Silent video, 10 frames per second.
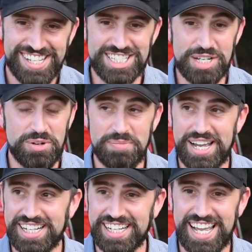Someone
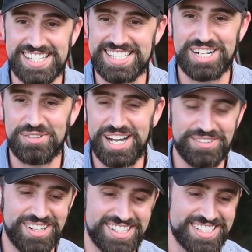might have got a set of white
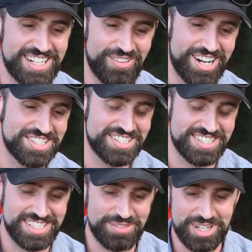walls out of
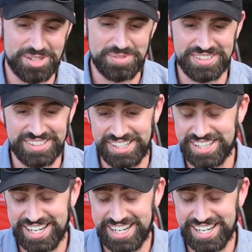Washington somewhere, but they're